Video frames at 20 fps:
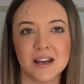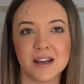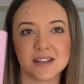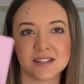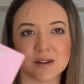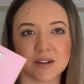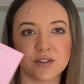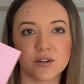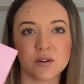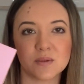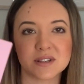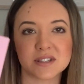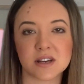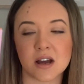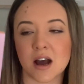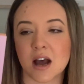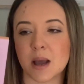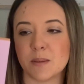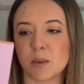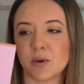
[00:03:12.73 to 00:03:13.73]
So I thought it was
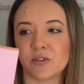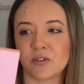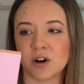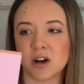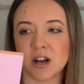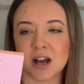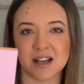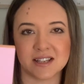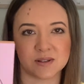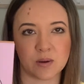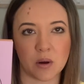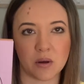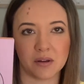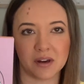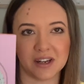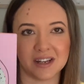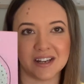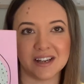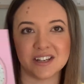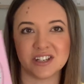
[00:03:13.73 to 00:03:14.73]
time for a nice
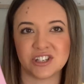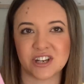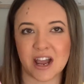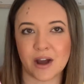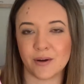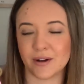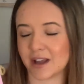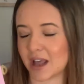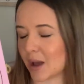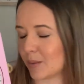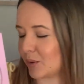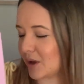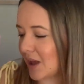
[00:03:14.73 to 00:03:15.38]
quality shower cap.